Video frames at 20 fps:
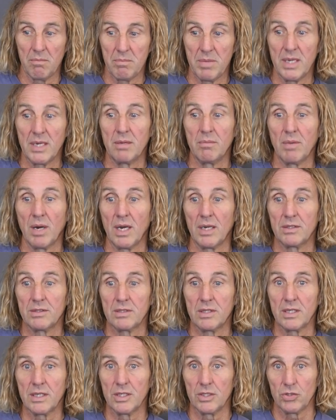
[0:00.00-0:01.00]

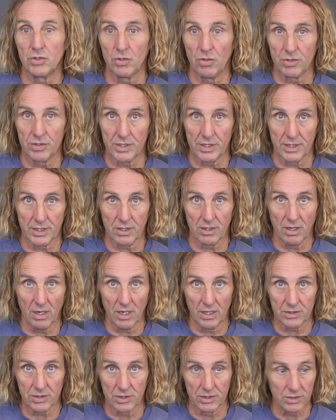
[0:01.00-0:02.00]
minimize the issues that it
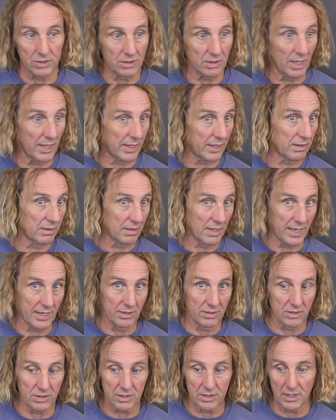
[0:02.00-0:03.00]
causes, like
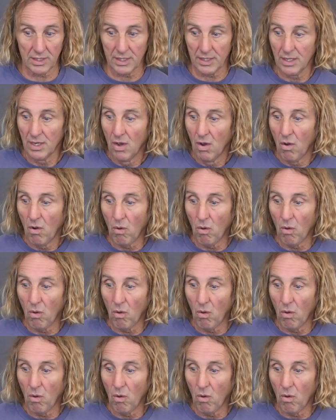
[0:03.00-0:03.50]
latency